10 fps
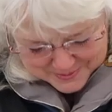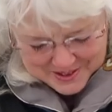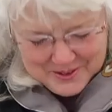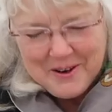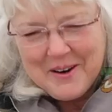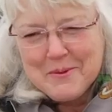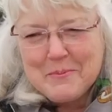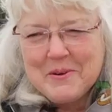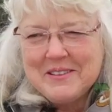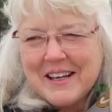to be aware of the
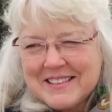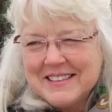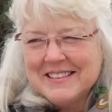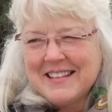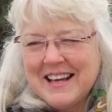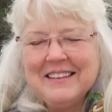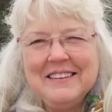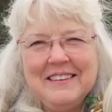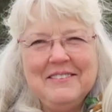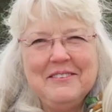production
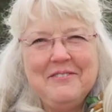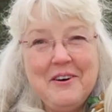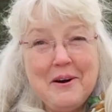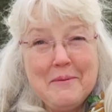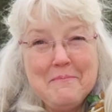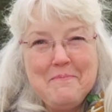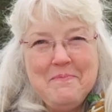cycle of a farm.